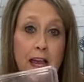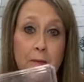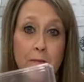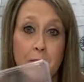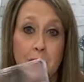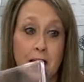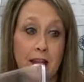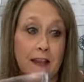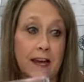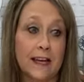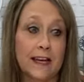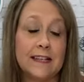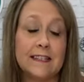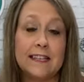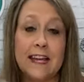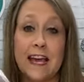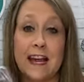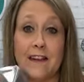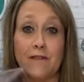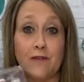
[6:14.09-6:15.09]
But like I
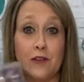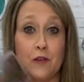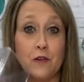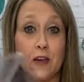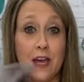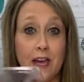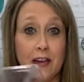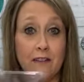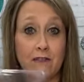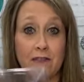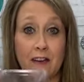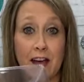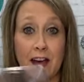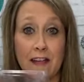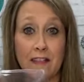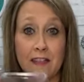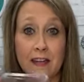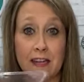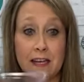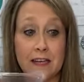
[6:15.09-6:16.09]
said, if you can't
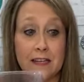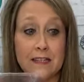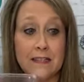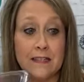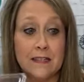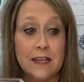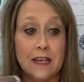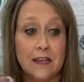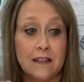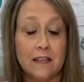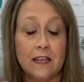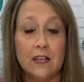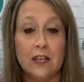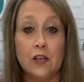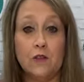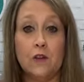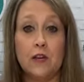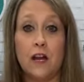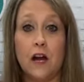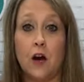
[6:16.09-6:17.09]
find this, then
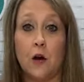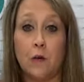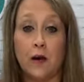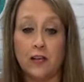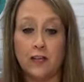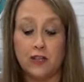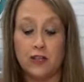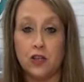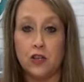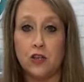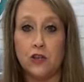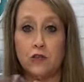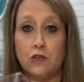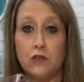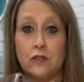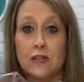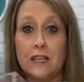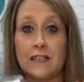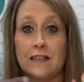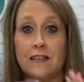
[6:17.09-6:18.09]
you can always
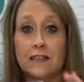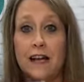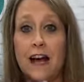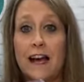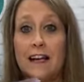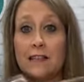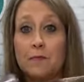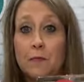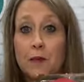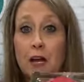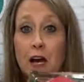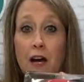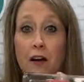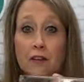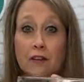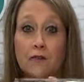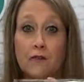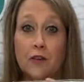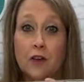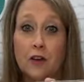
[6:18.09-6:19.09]
use these glass
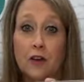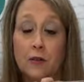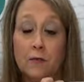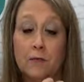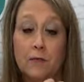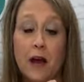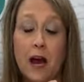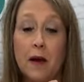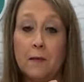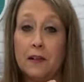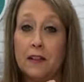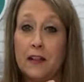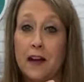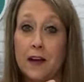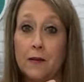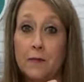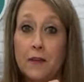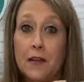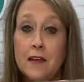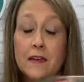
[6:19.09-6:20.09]
blocks from Hobby
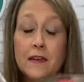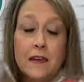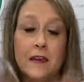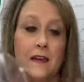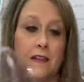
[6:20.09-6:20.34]
Lobby.